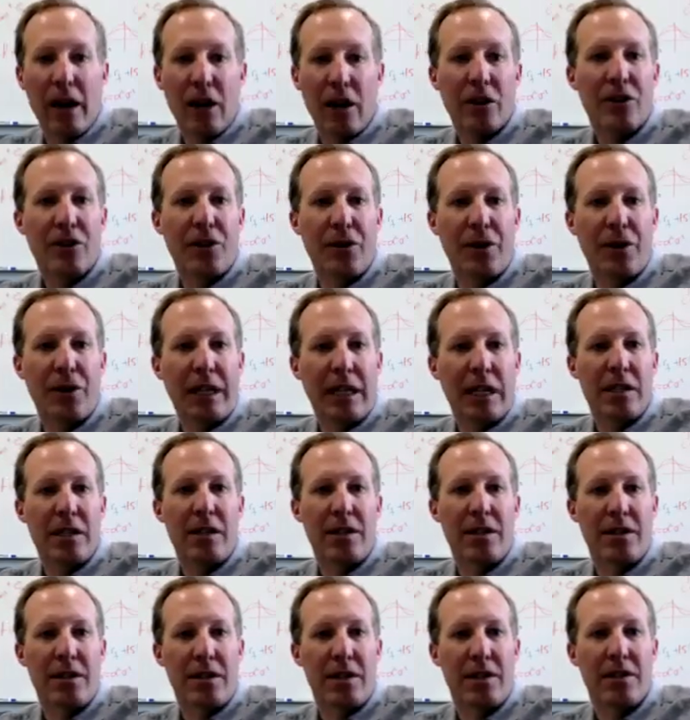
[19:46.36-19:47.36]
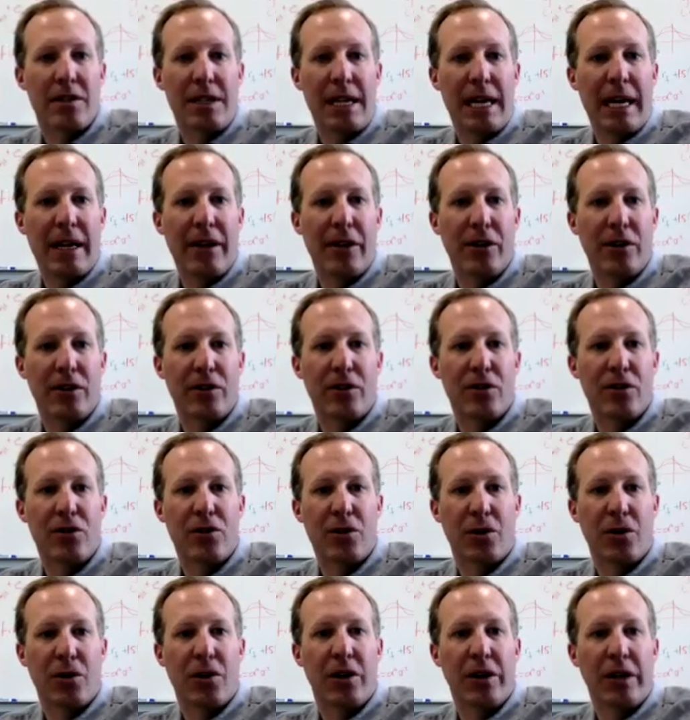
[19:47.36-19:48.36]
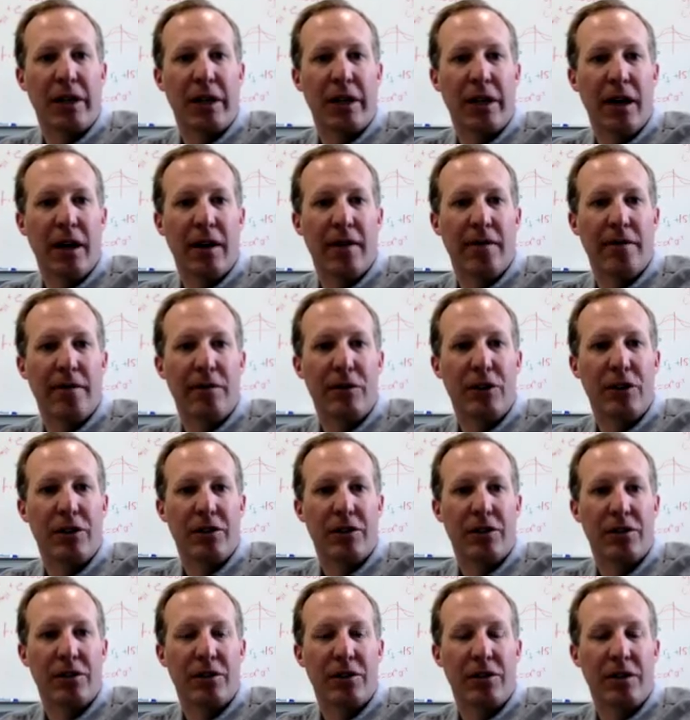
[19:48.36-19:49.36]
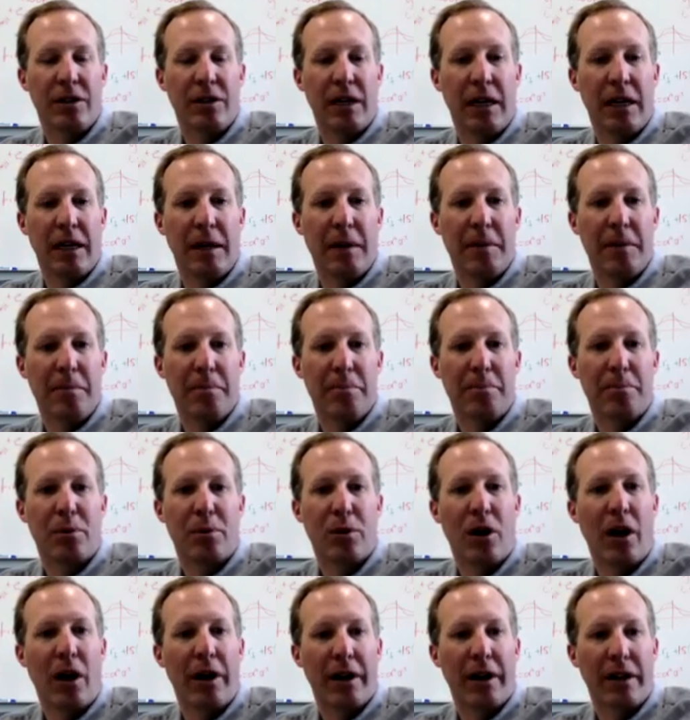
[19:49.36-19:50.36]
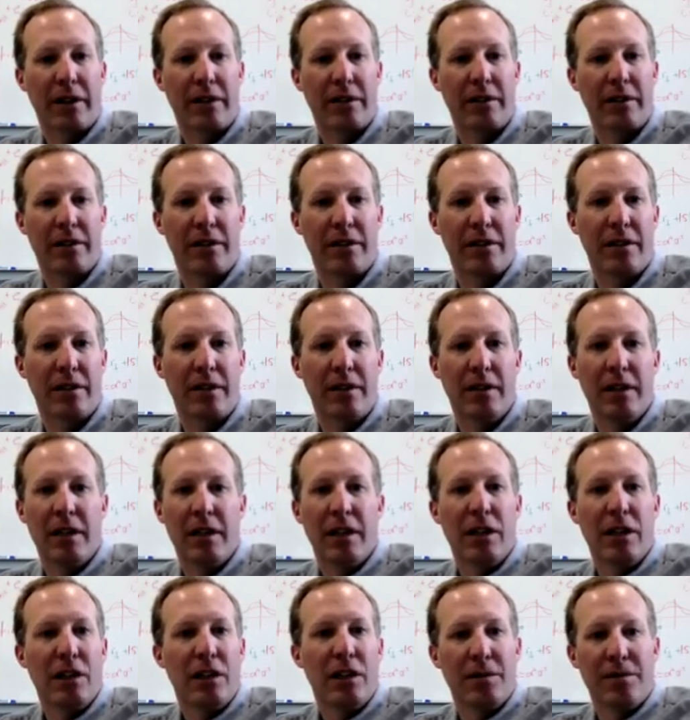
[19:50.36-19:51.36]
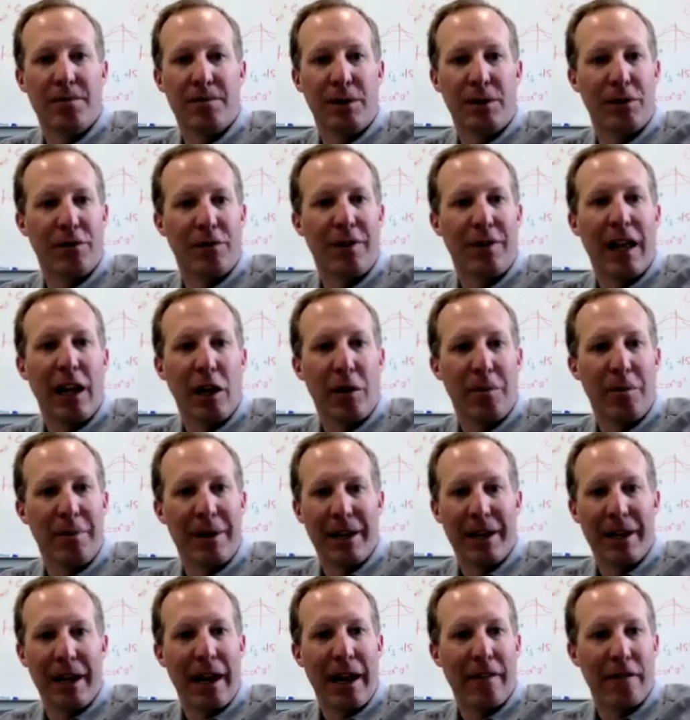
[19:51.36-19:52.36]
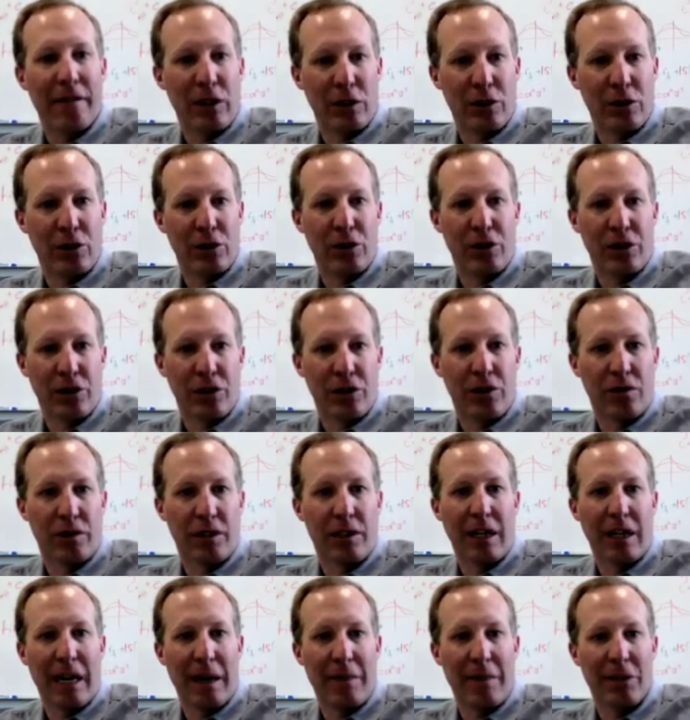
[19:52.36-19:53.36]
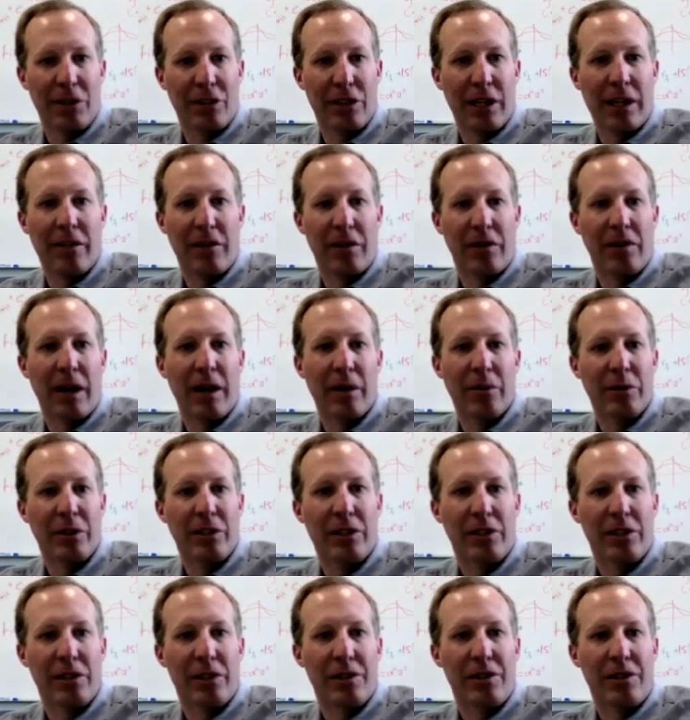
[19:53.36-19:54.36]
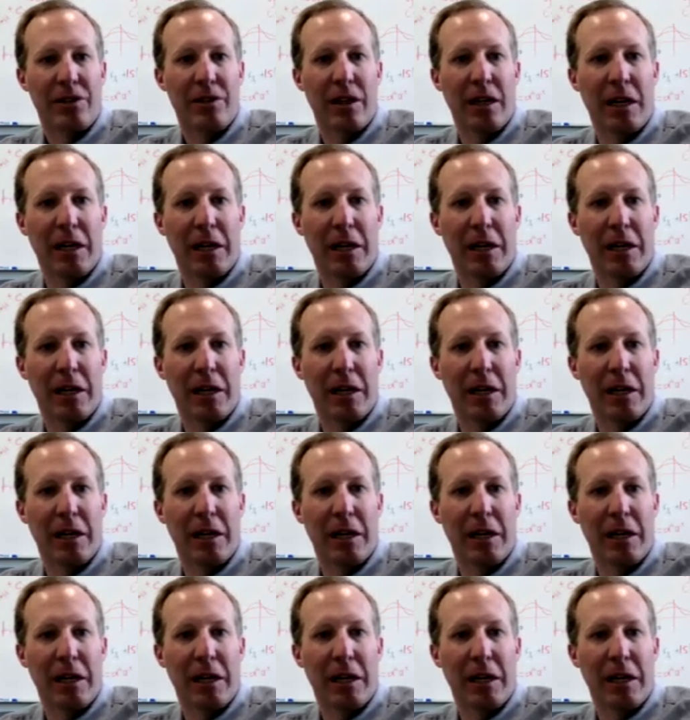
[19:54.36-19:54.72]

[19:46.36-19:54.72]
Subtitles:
I also think this is the standard story of just product development and evolution over time in general, right? Which is